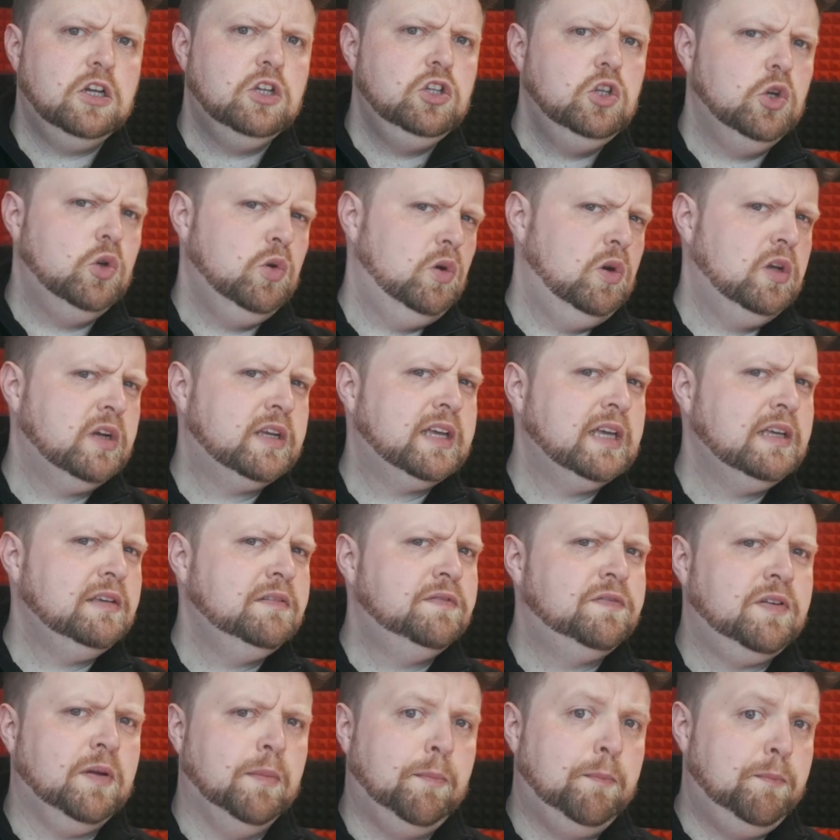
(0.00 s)
Are you
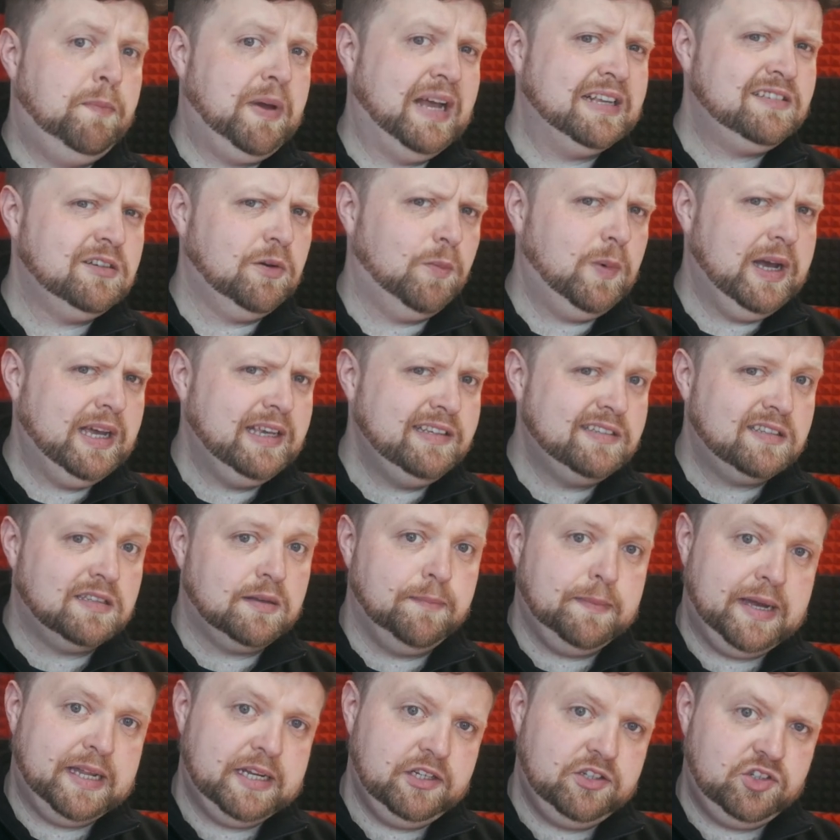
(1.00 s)
looking for better ways
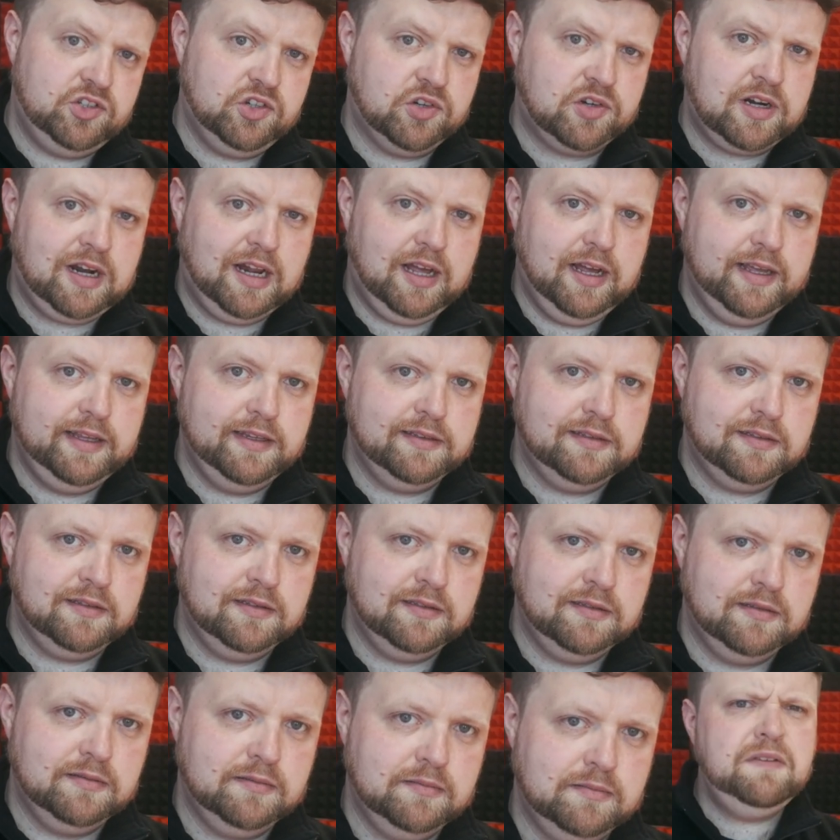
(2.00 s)
to manage your
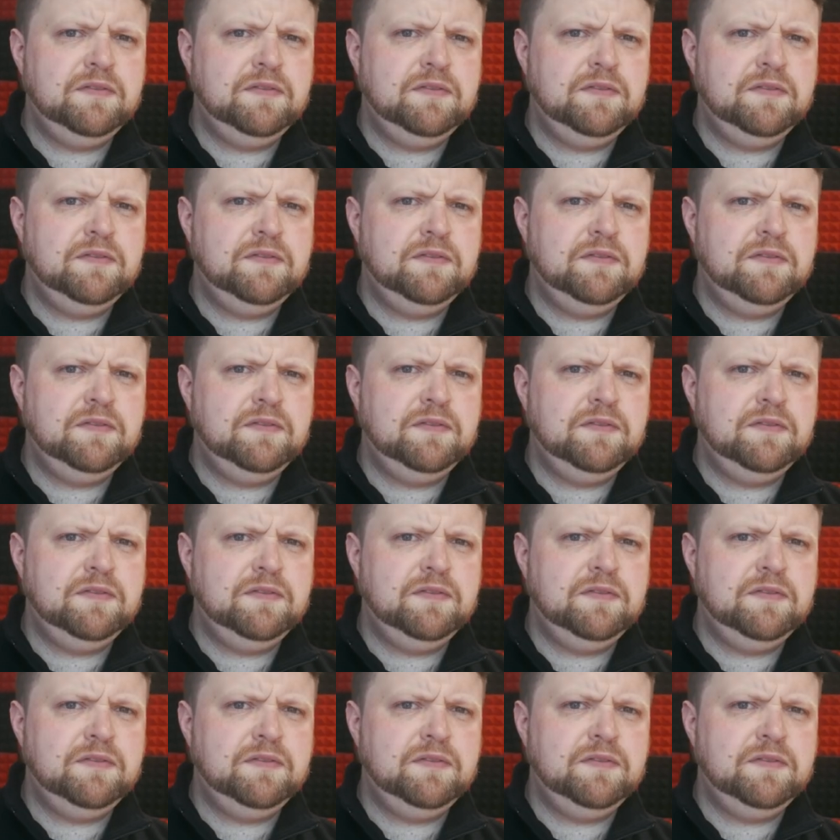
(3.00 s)
clients?